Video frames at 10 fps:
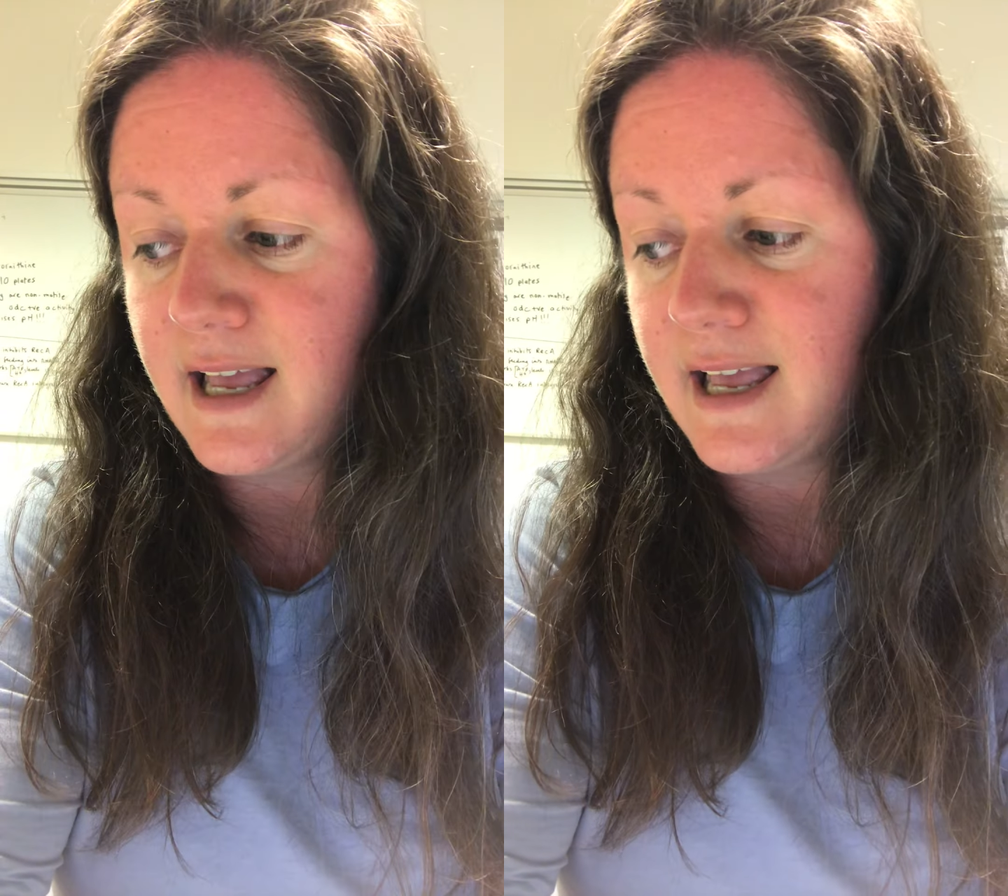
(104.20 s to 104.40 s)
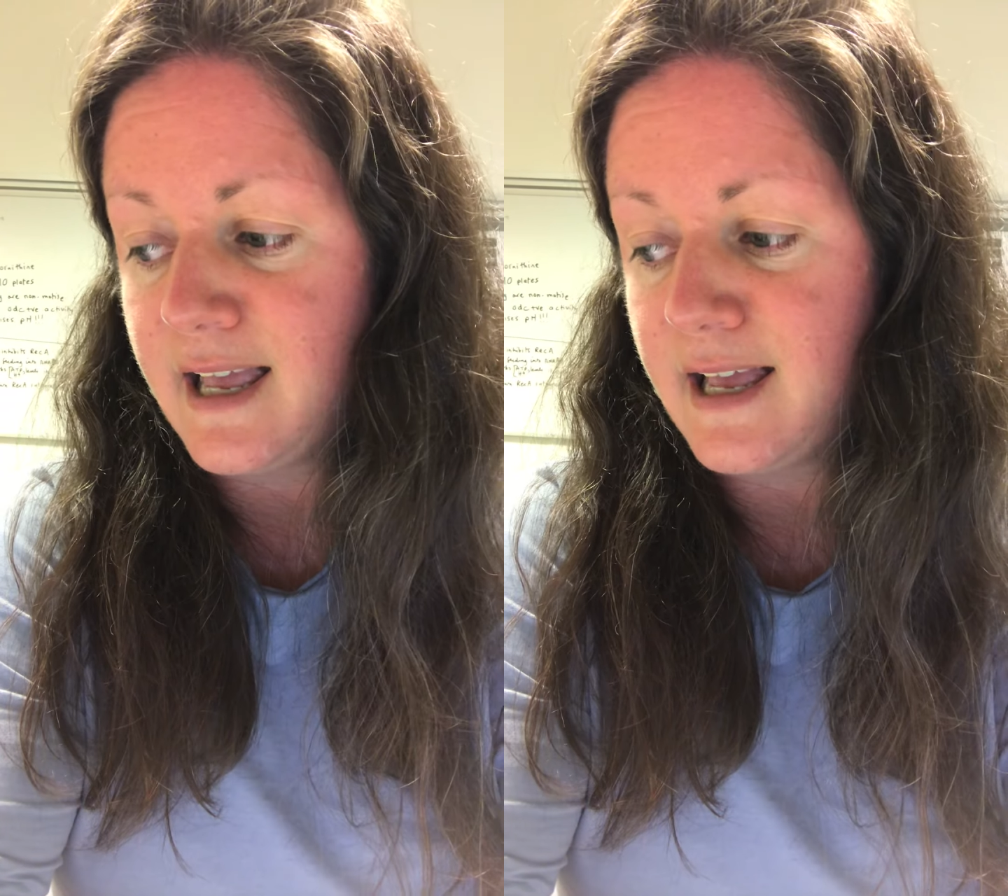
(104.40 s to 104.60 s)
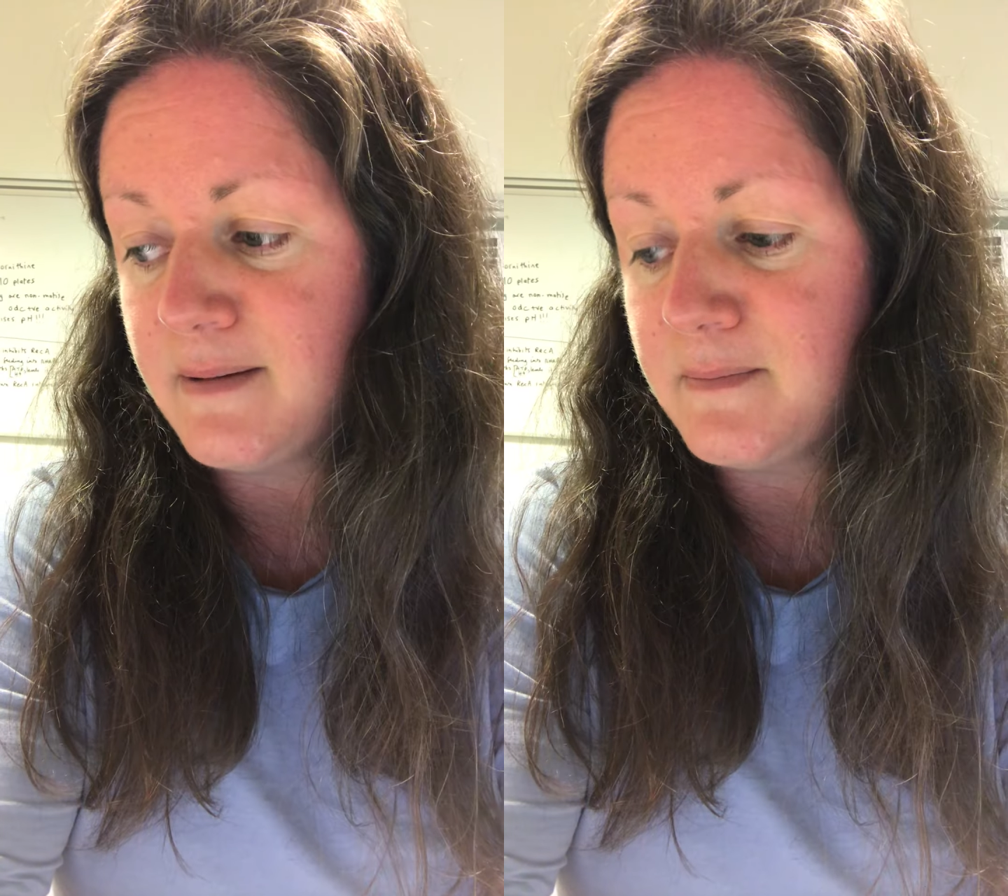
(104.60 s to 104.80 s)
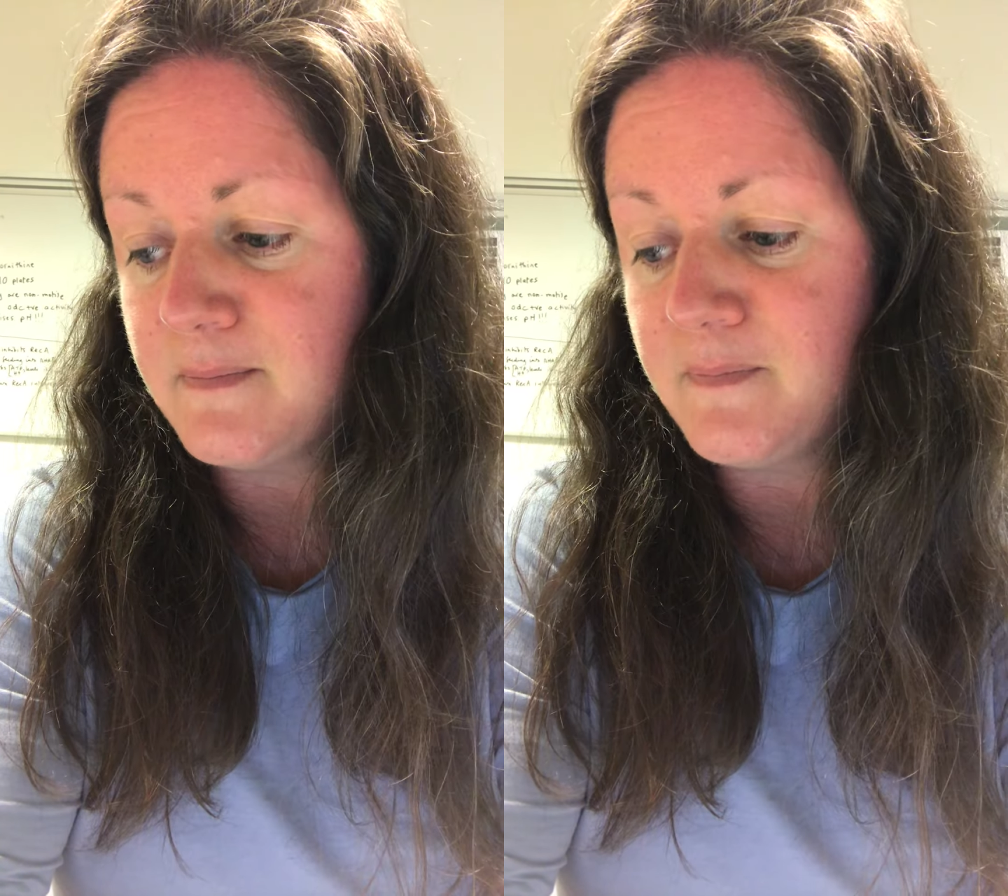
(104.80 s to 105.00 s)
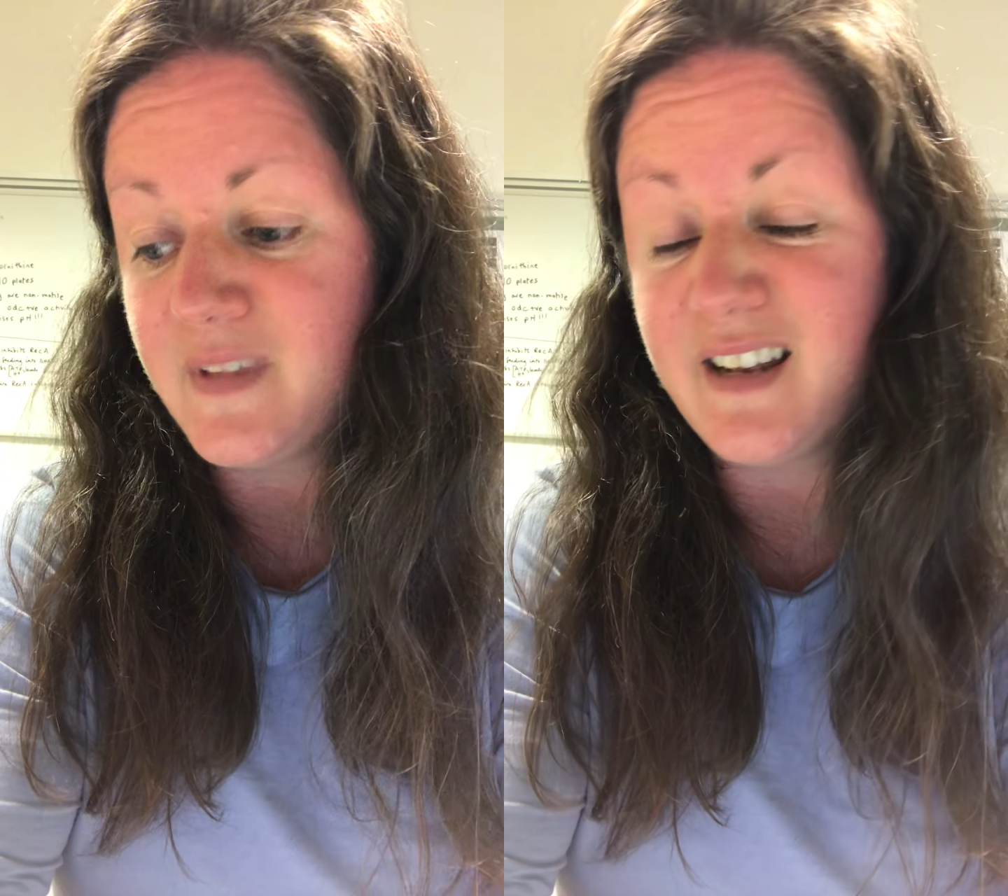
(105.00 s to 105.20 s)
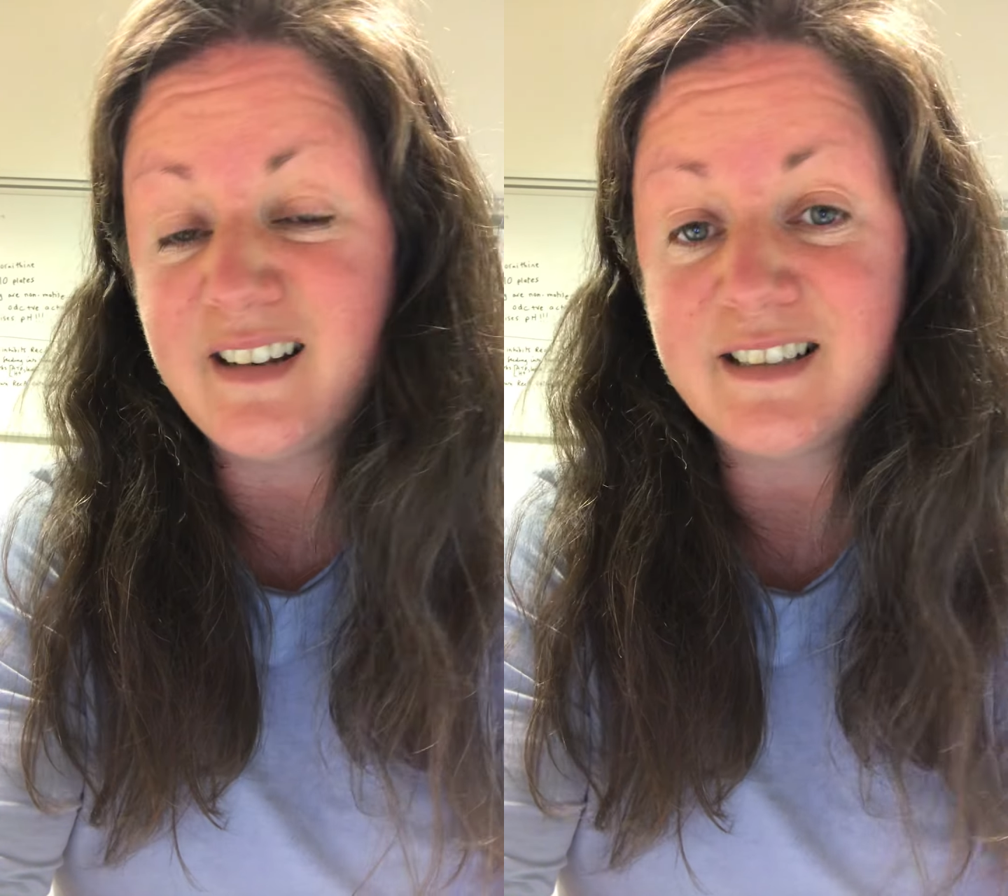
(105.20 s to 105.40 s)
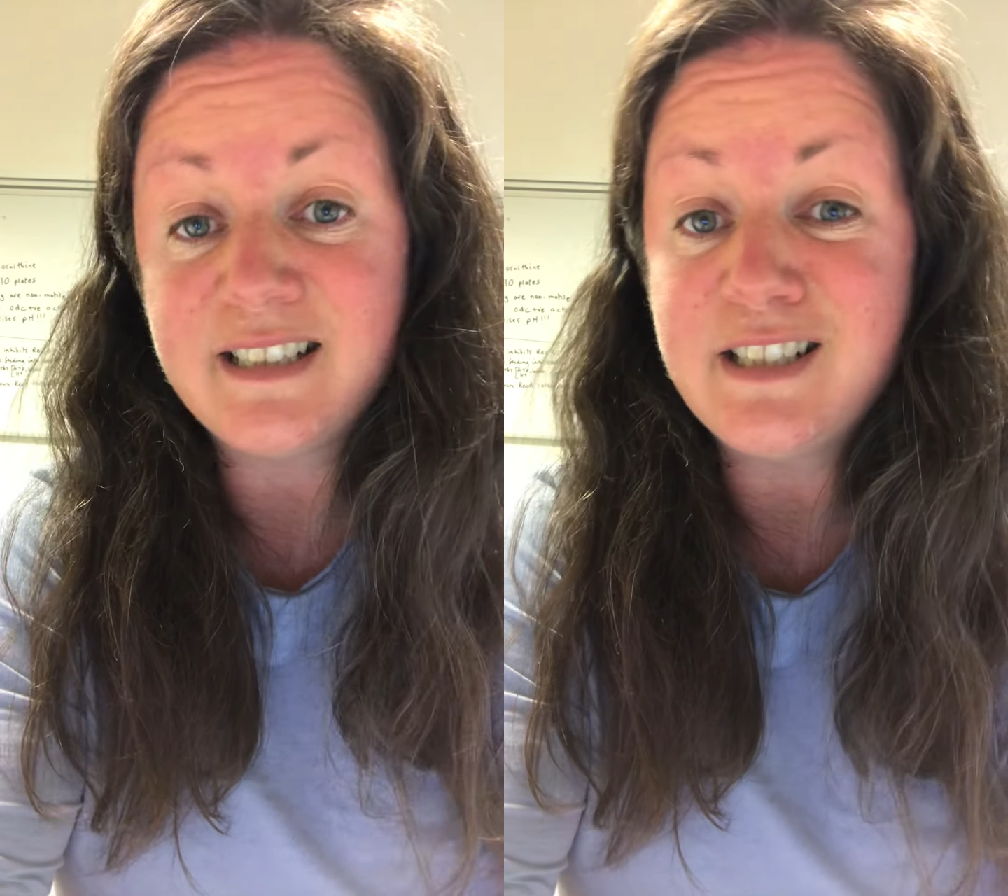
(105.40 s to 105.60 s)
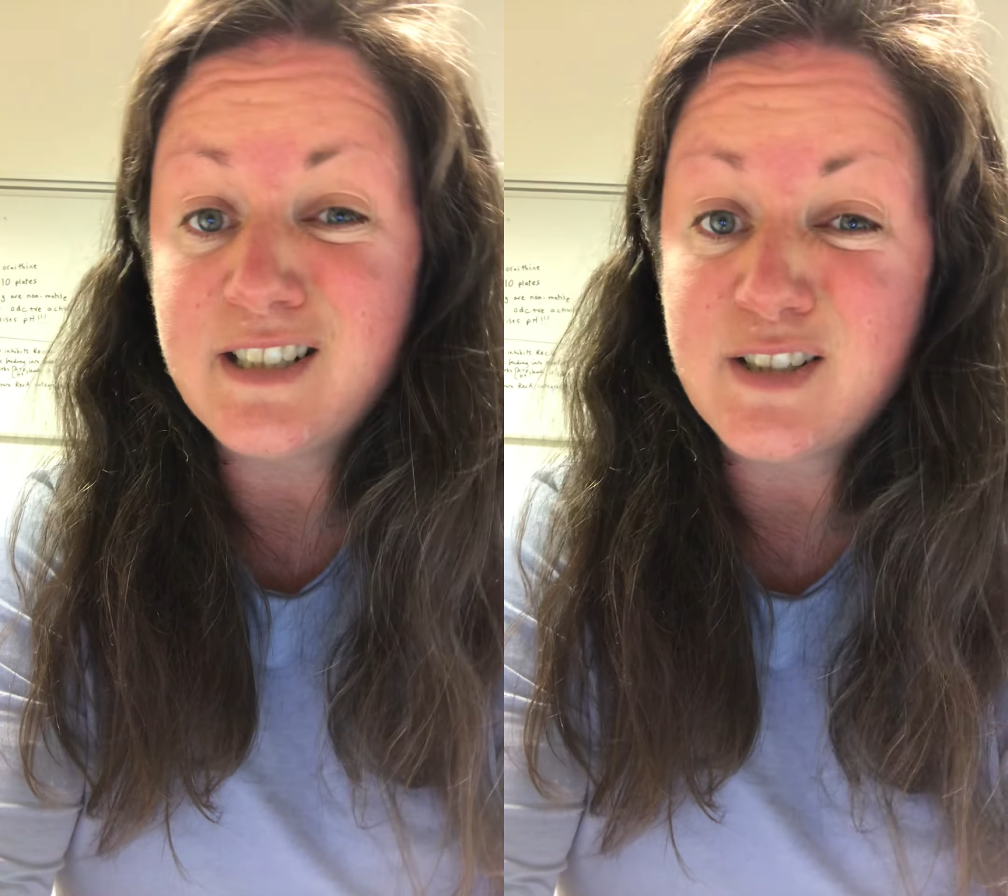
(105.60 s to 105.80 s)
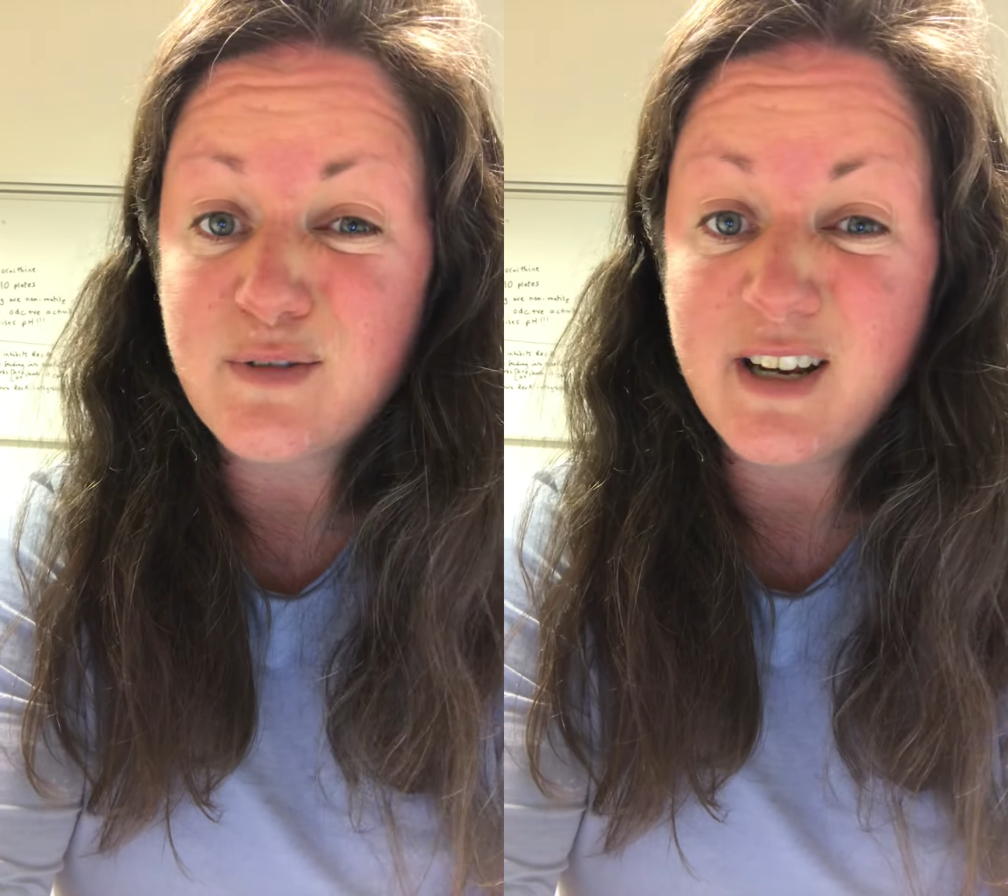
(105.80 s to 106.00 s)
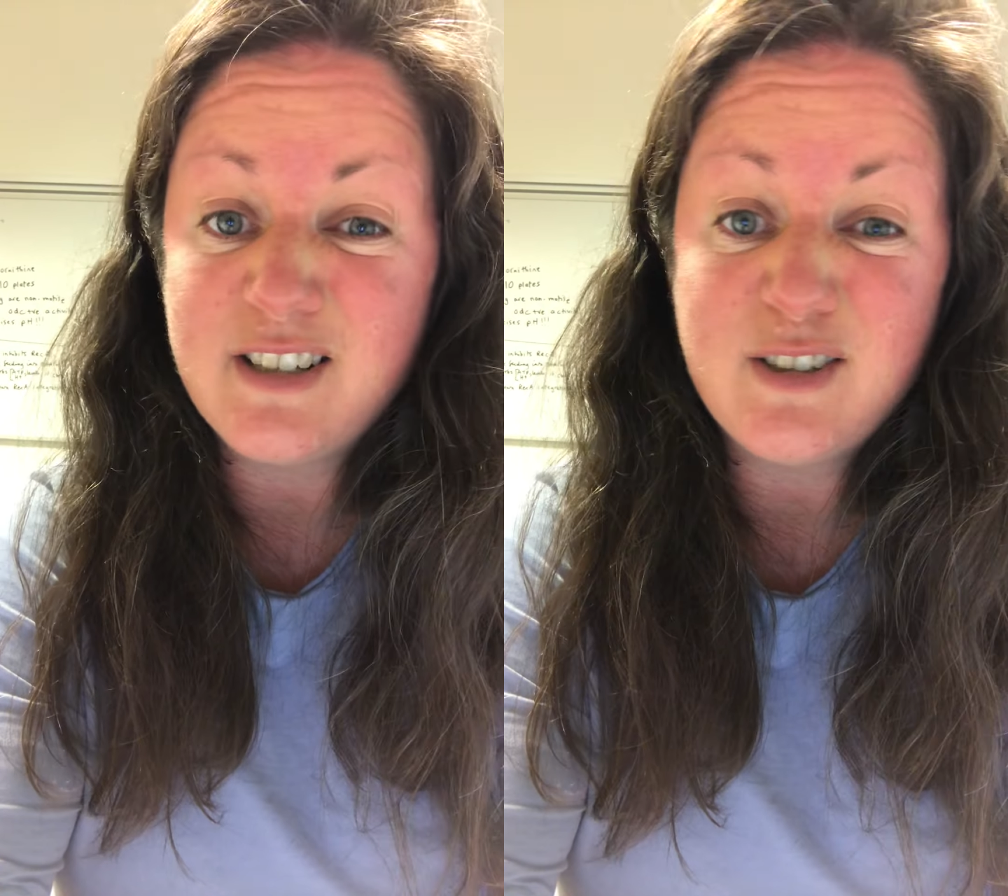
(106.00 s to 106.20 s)
And teaching is
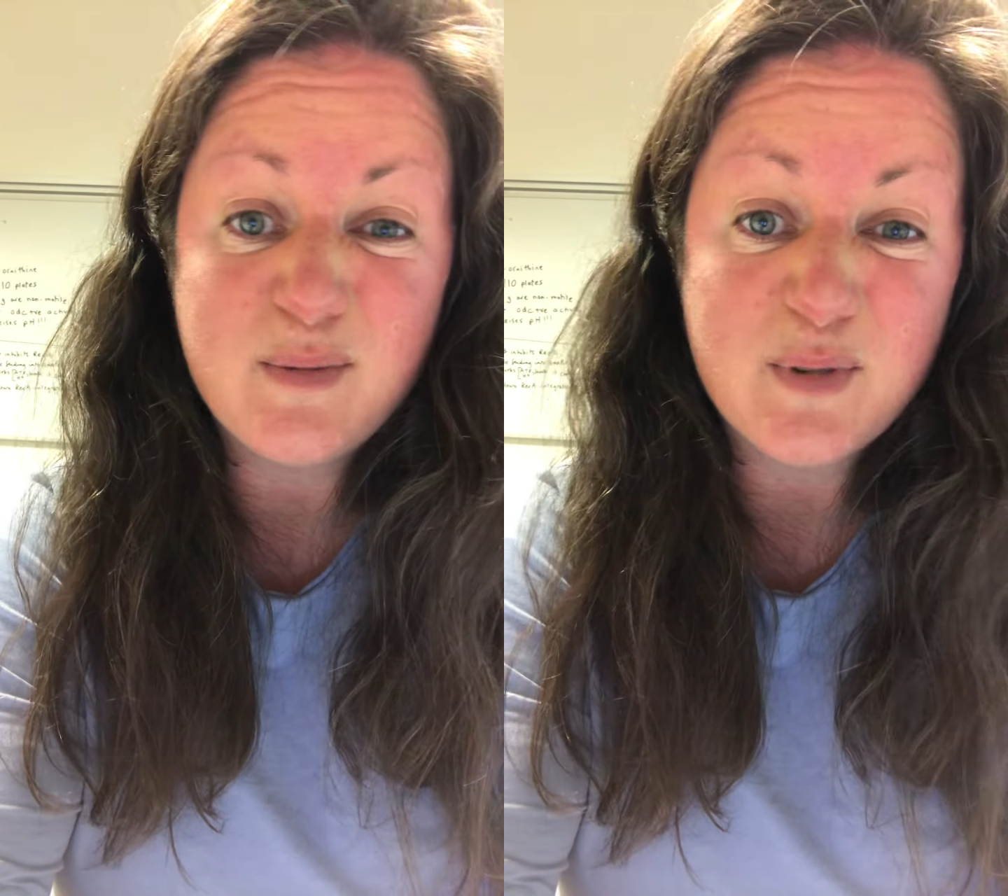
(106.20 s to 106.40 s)
great too,